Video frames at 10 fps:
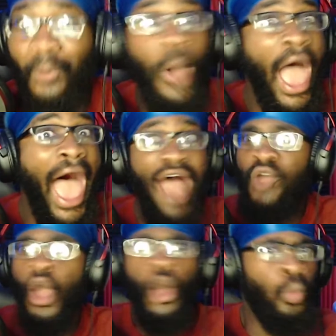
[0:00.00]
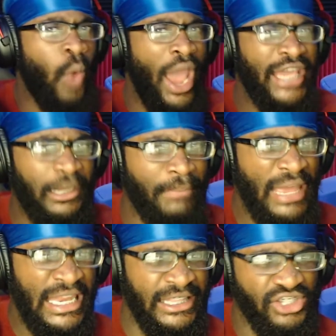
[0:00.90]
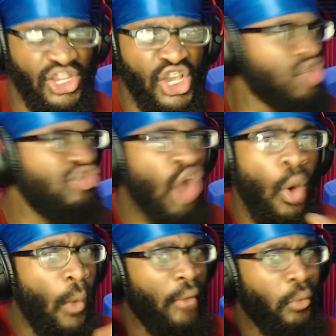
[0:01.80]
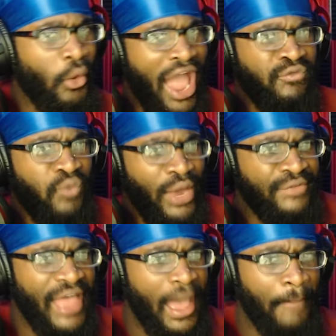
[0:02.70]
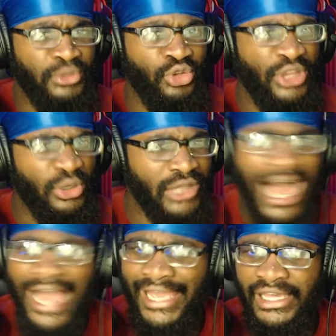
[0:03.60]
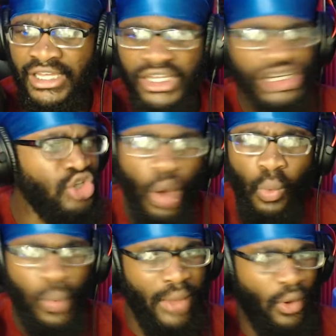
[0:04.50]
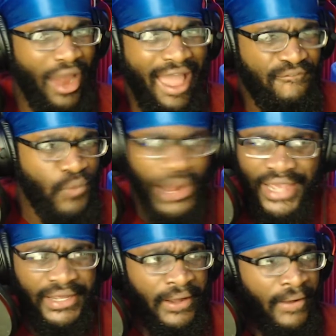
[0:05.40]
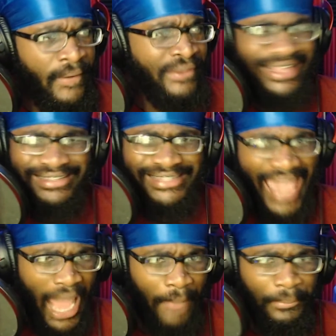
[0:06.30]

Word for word: half. Wait a minute. No way we're halfway in the episode. They're lying. No way we're halfway. That's cap.